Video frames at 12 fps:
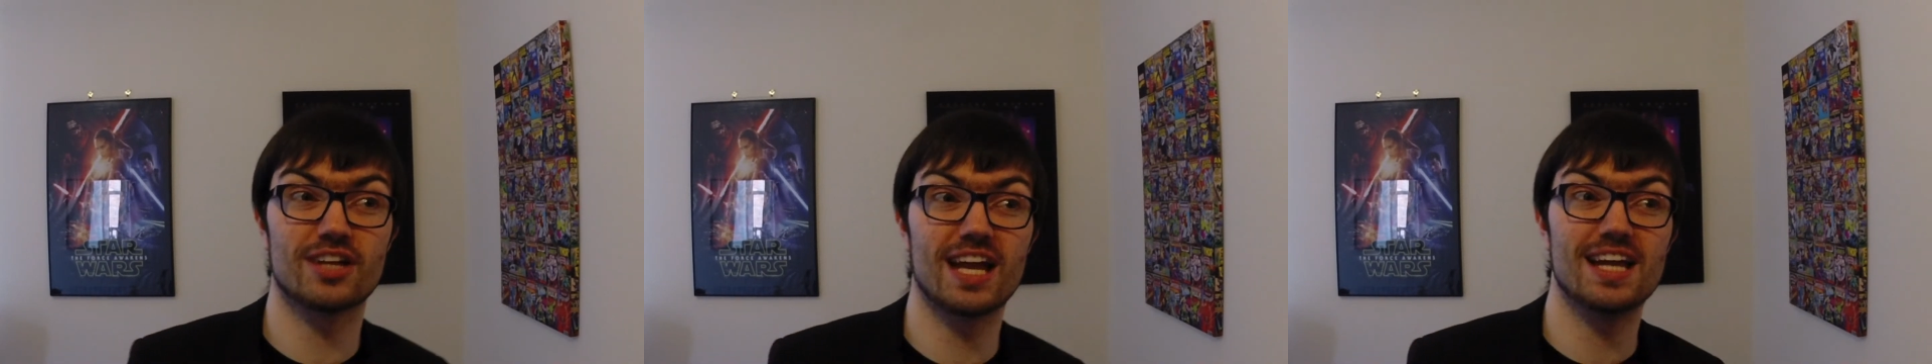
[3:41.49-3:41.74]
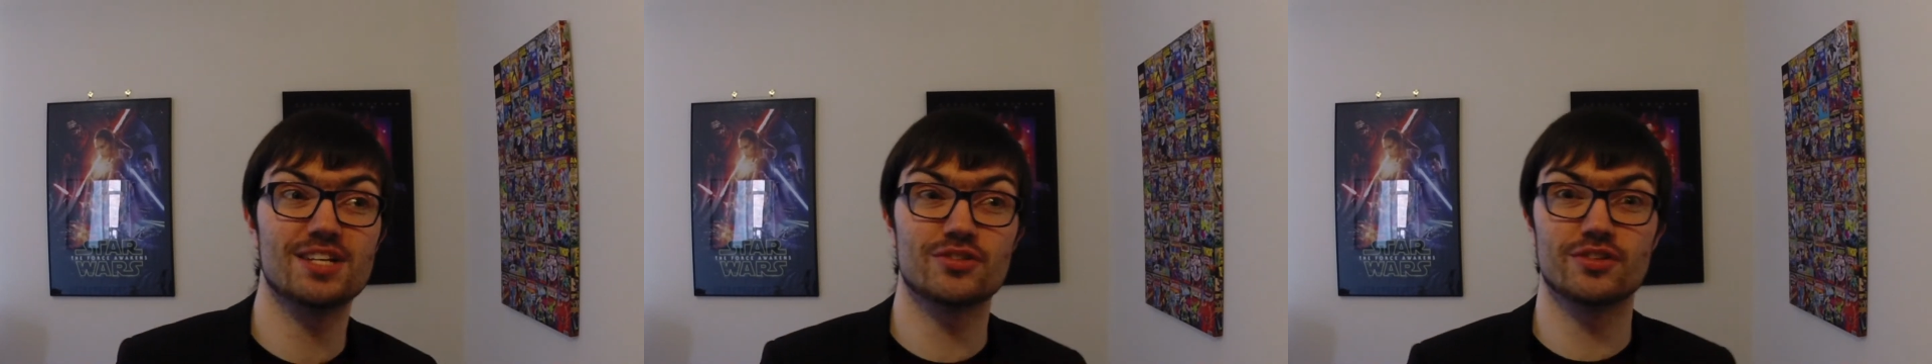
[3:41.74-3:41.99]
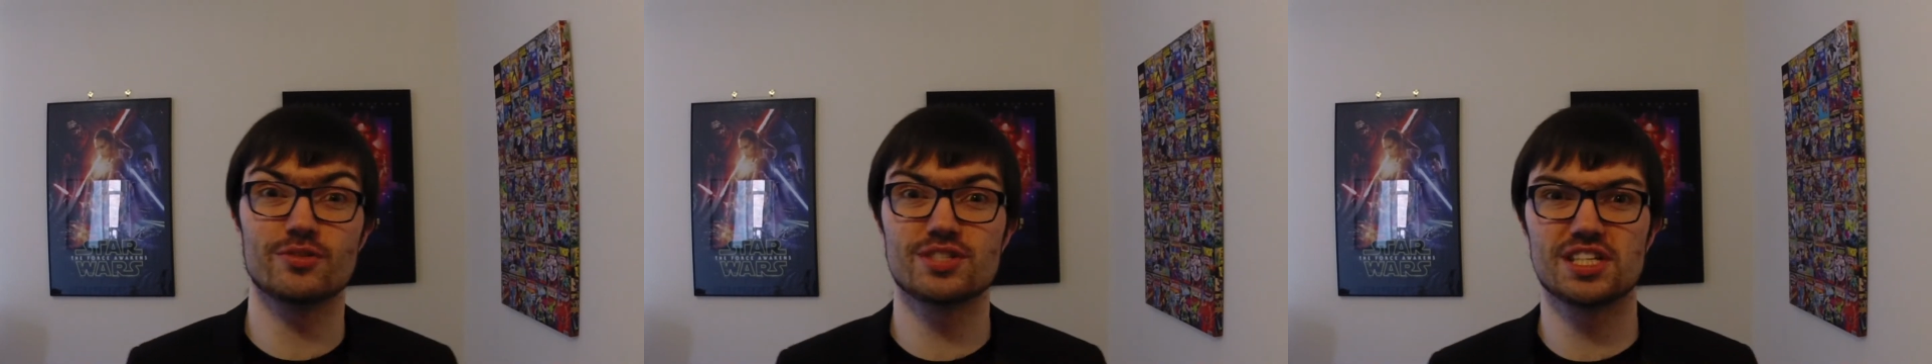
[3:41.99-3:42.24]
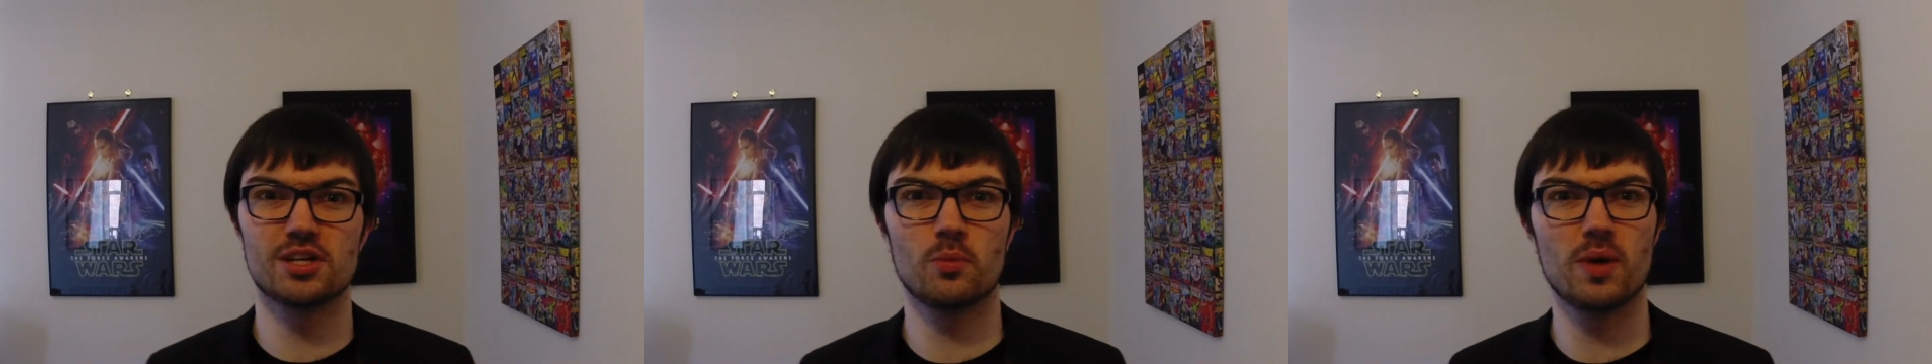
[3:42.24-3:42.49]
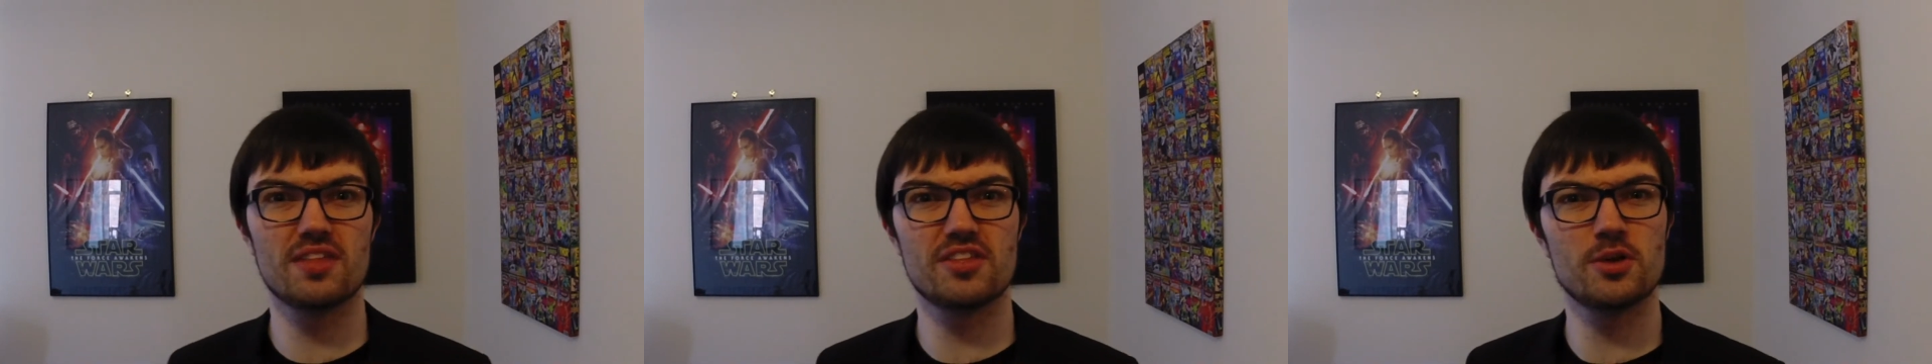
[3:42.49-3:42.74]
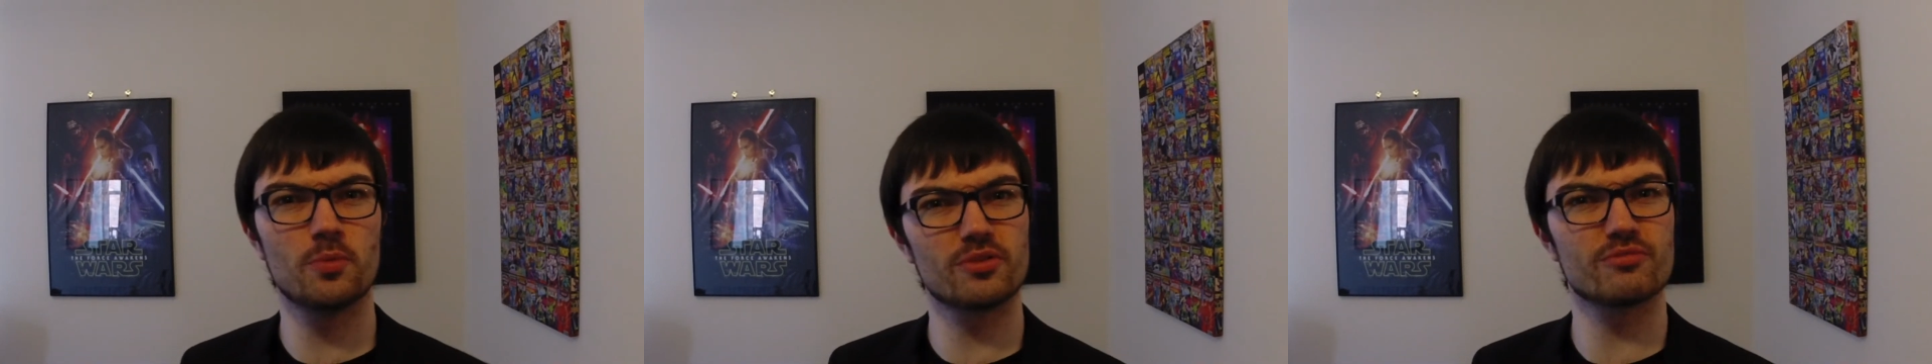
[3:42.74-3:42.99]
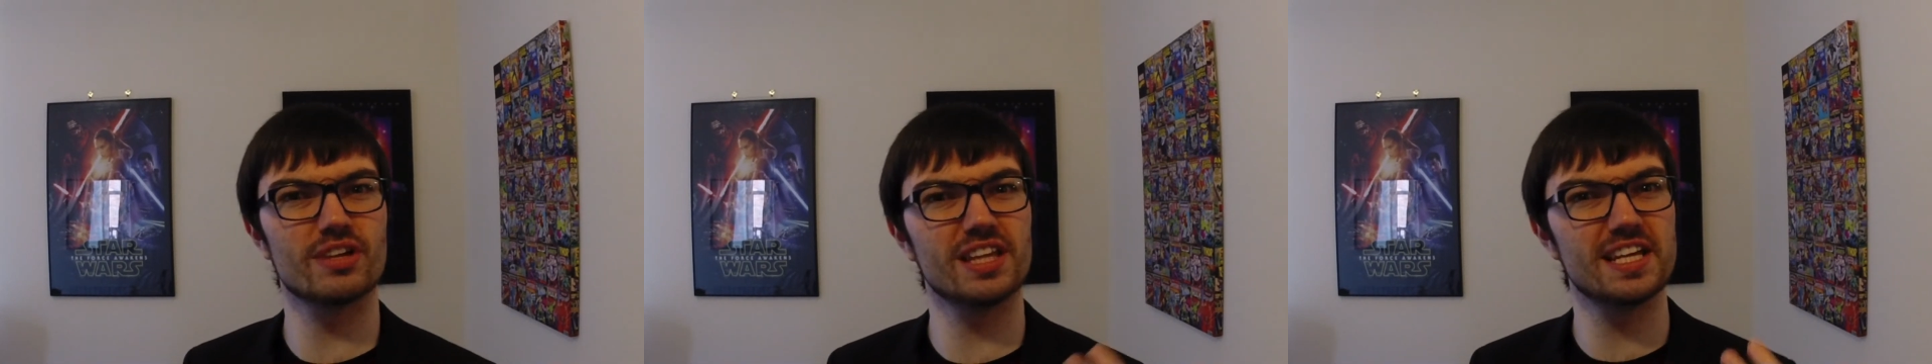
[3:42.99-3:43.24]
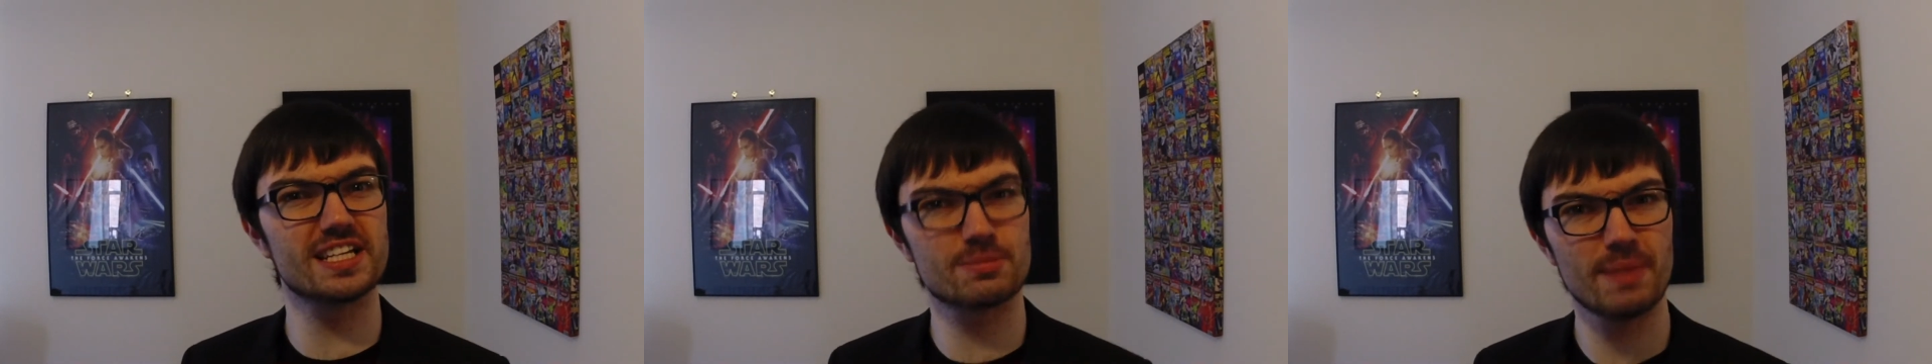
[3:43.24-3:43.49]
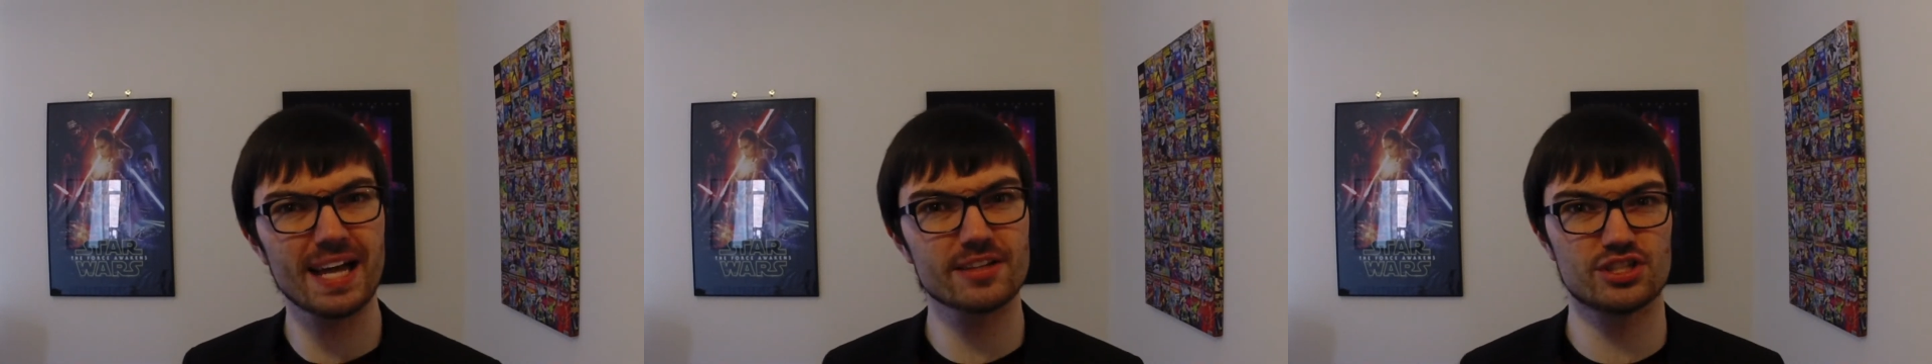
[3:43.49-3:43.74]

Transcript: get introduced in a way that you wouldn't really expect.